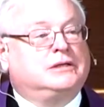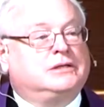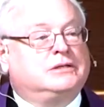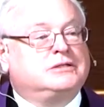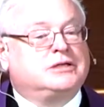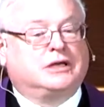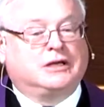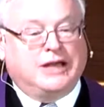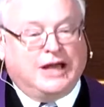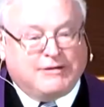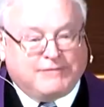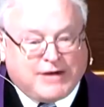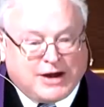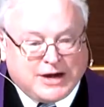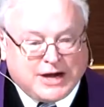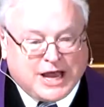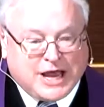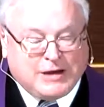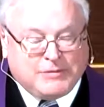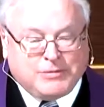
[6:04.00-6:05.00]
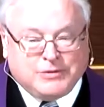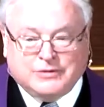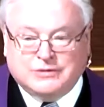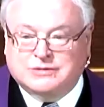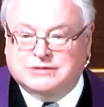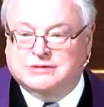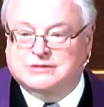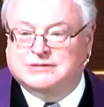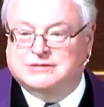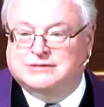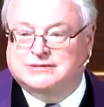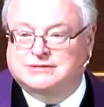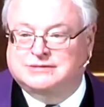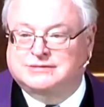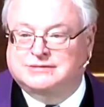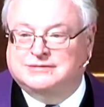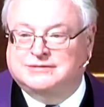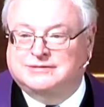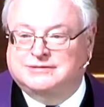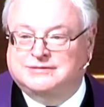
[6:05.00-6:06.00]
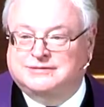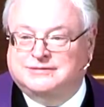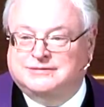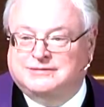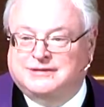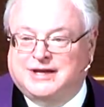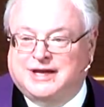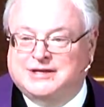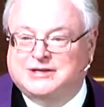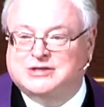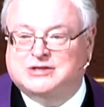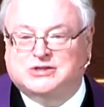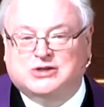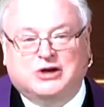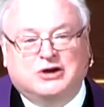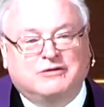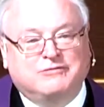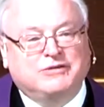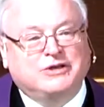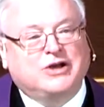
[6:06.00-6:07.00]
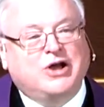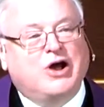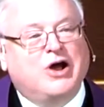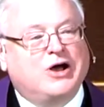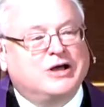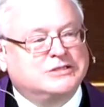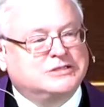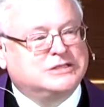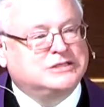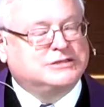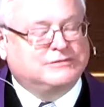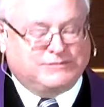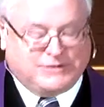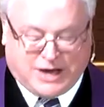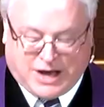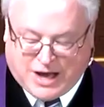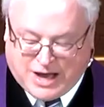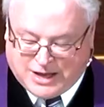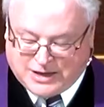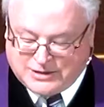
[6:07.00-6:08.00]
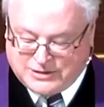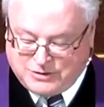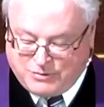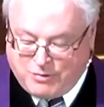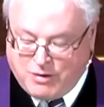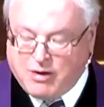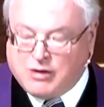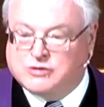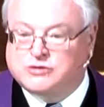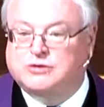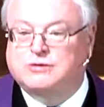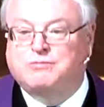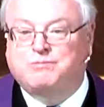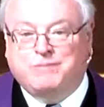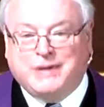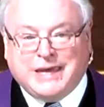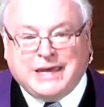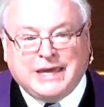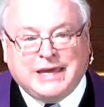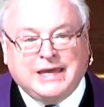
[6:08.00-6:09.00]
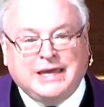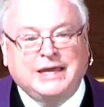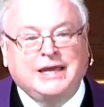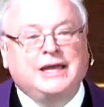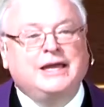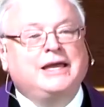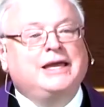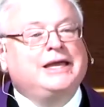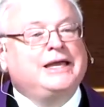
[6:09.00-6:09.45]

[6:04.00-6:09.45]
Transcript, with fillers: to love our neighbors and to serve the causes of God in the world, to be,